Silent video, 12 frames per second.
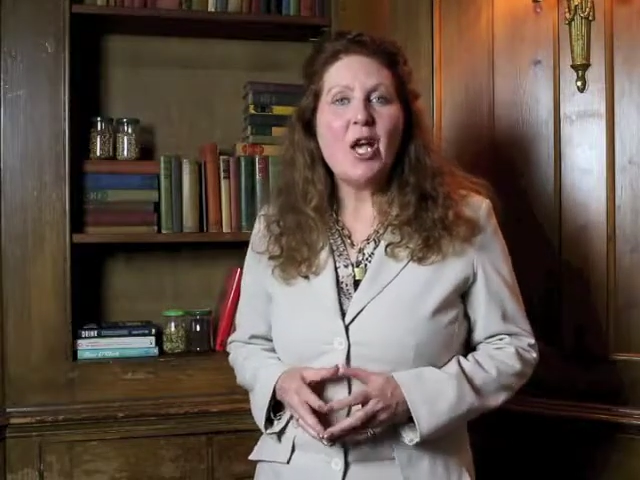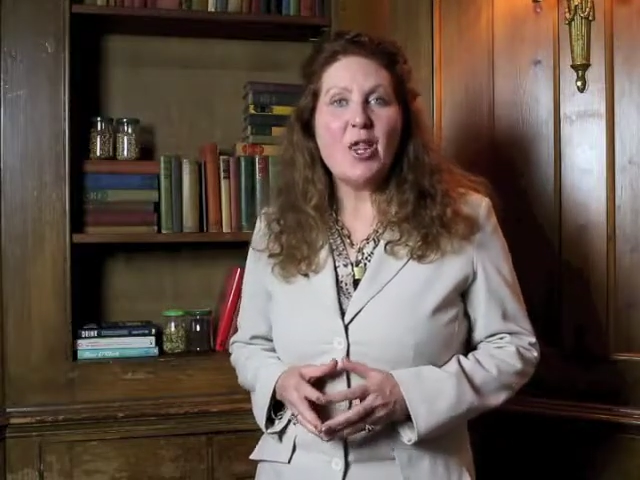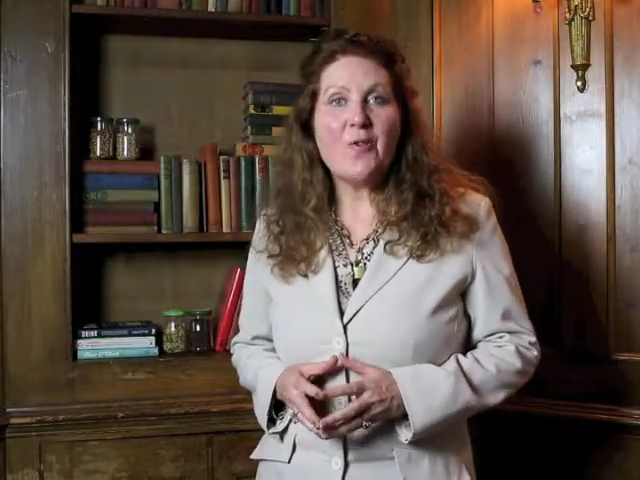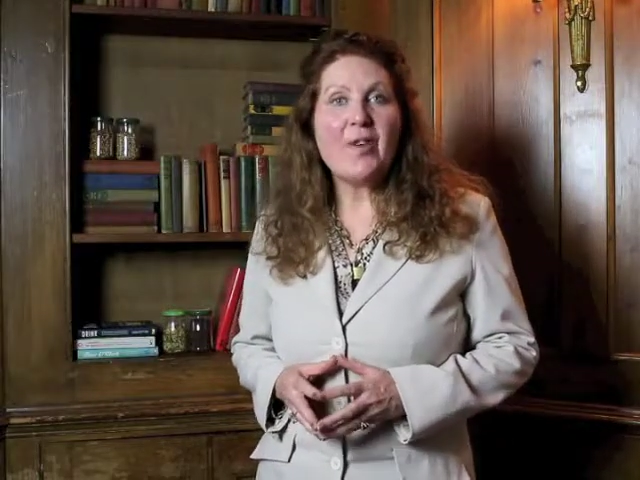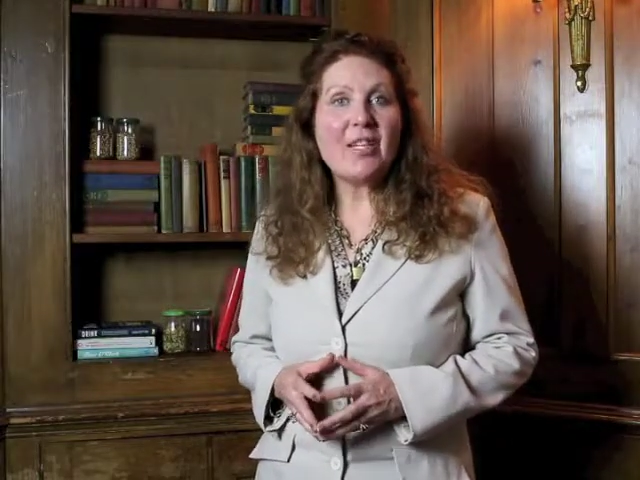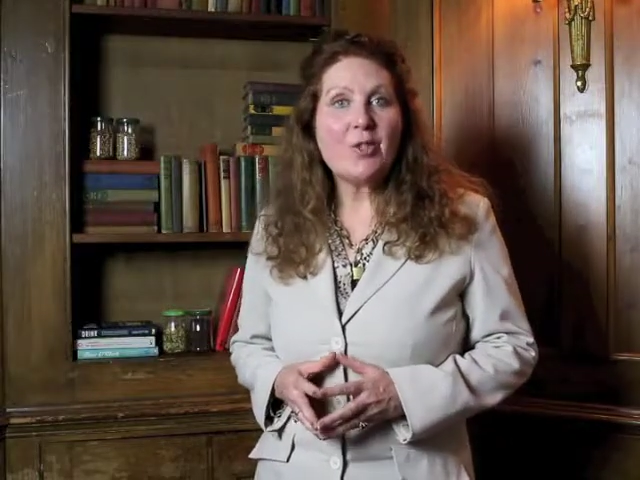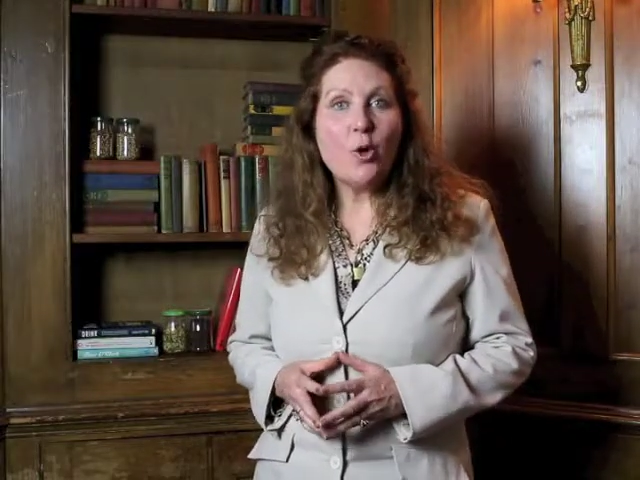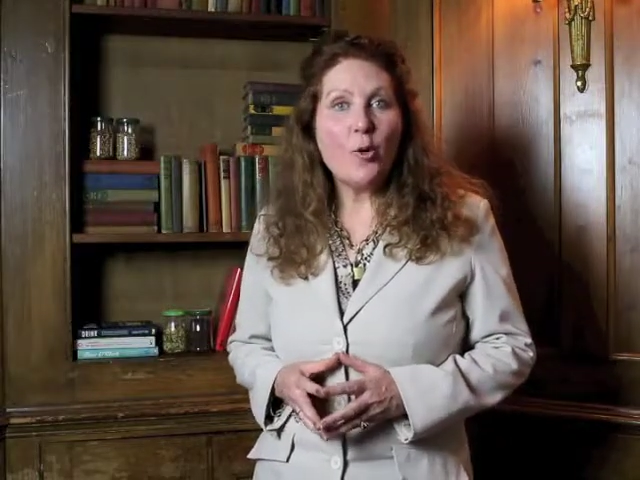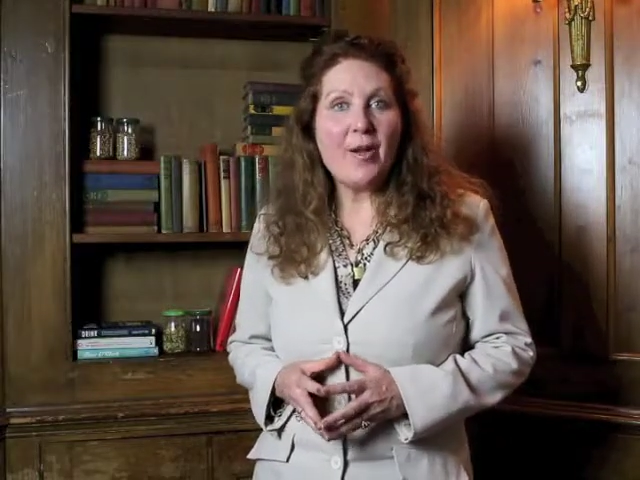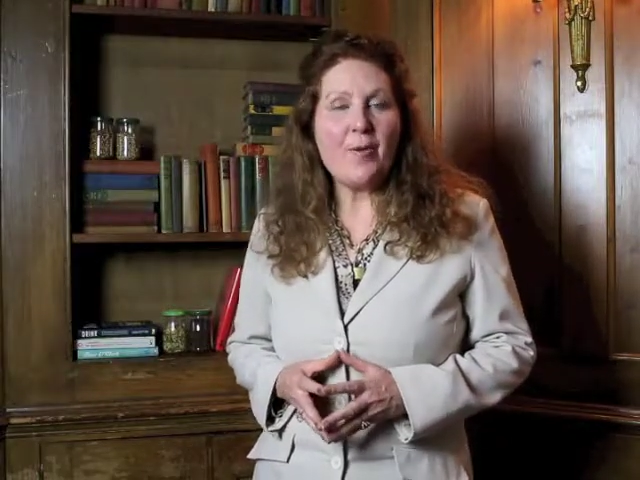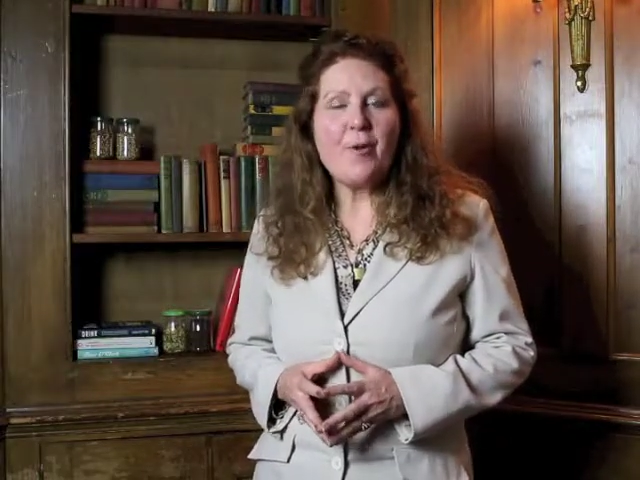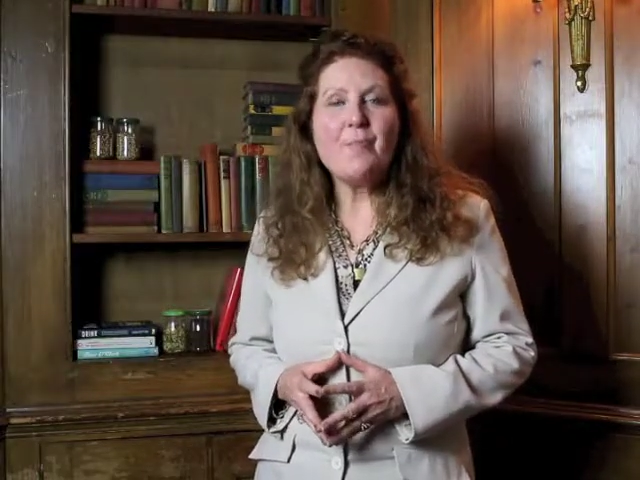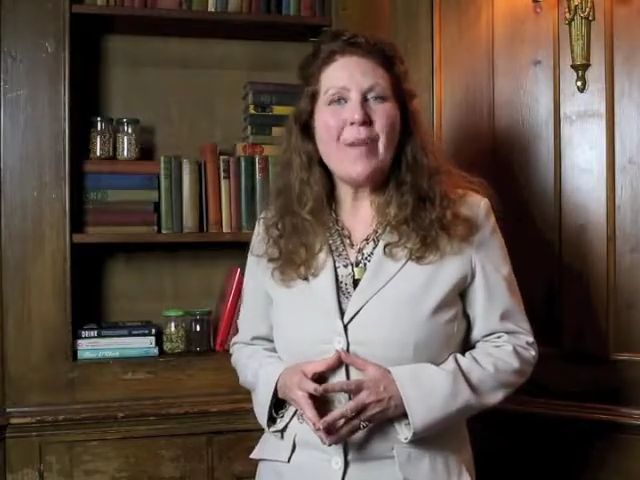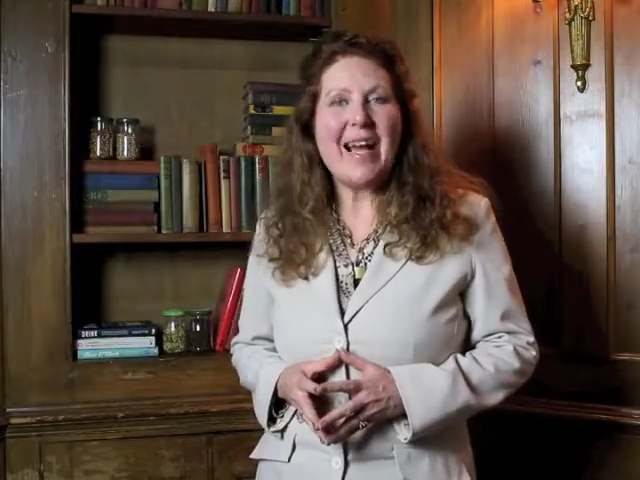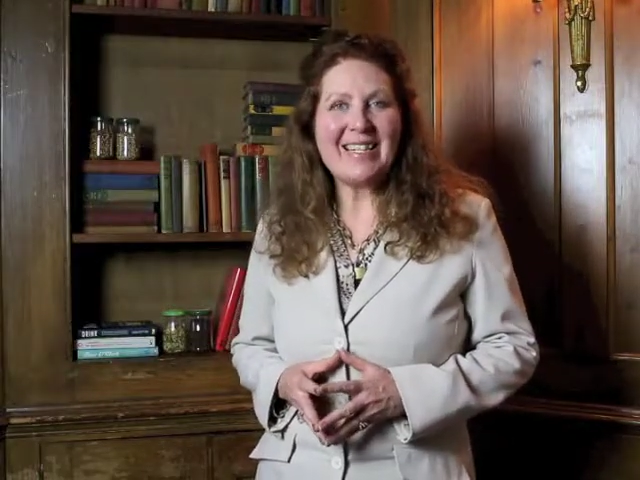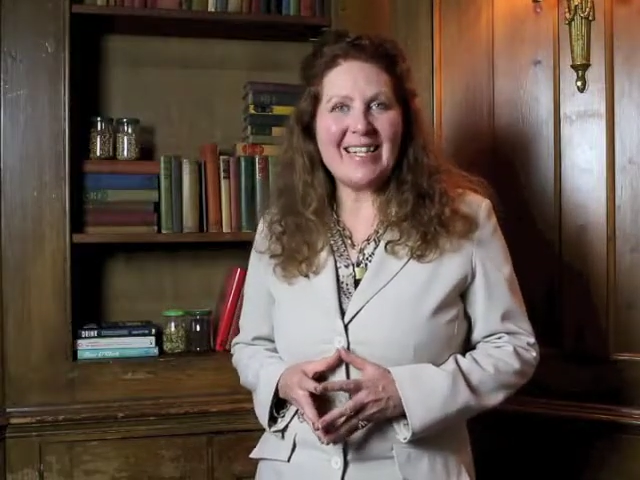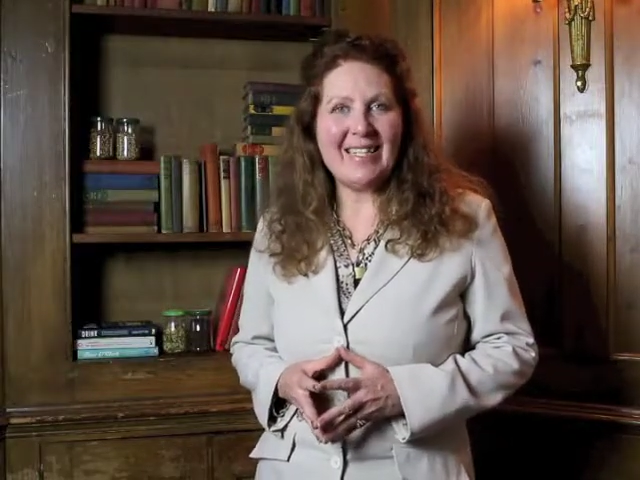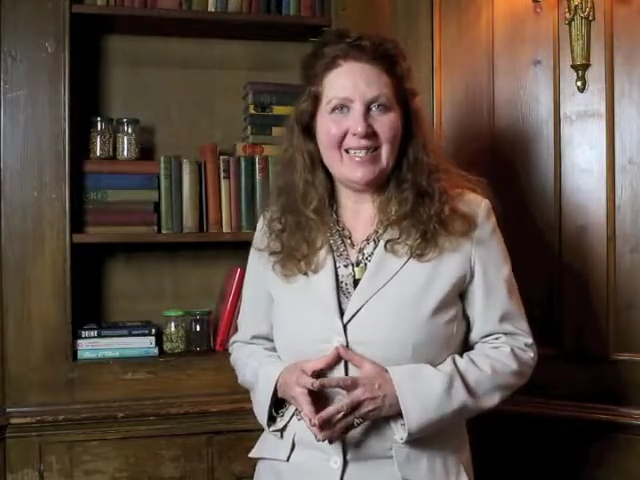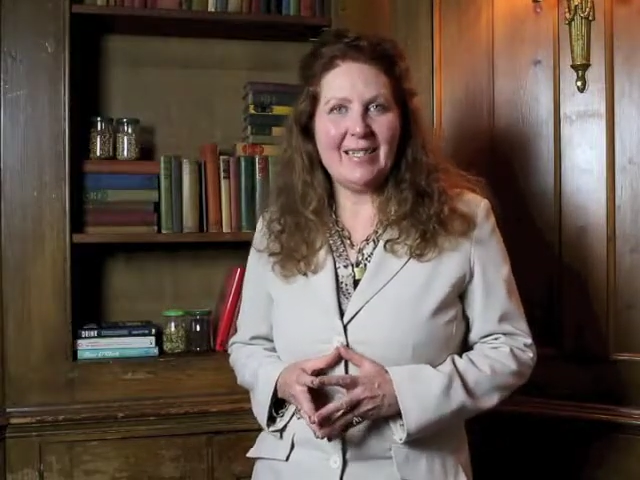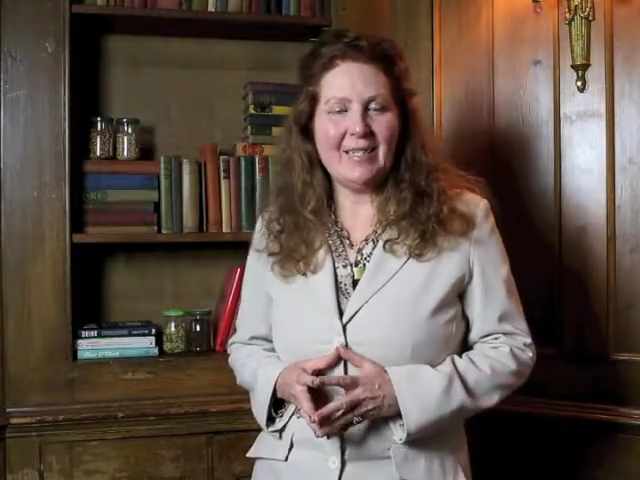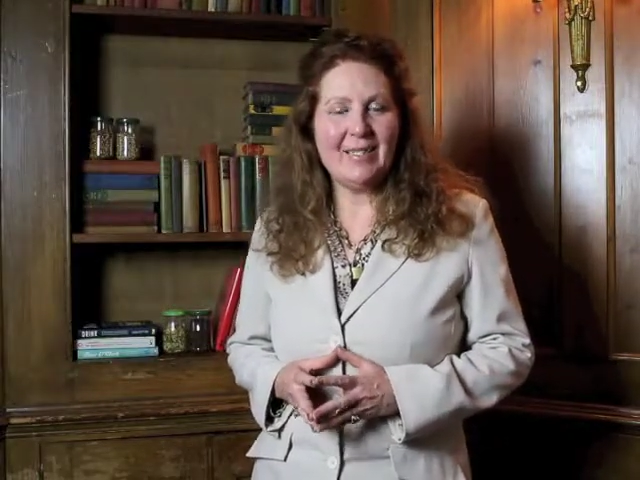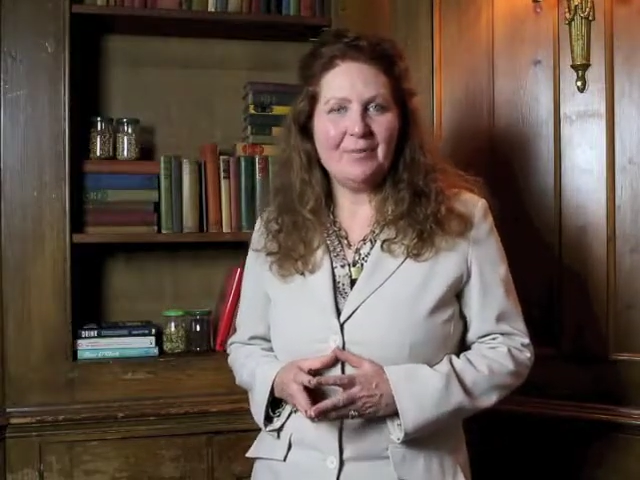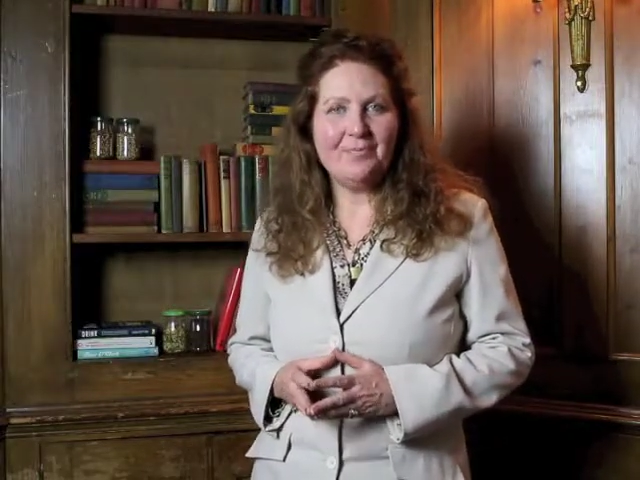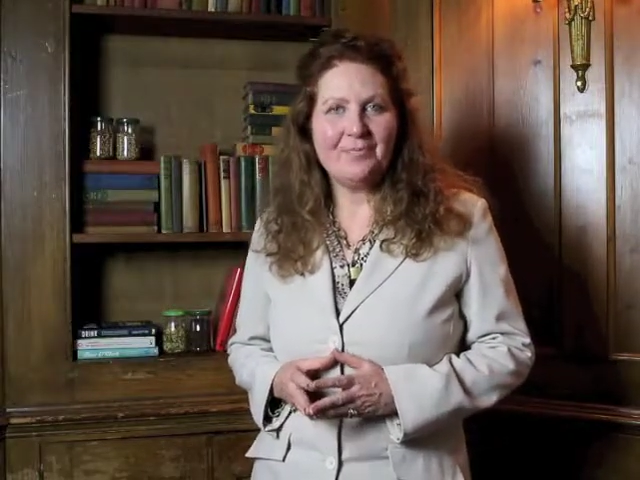the Victoria in Paddington.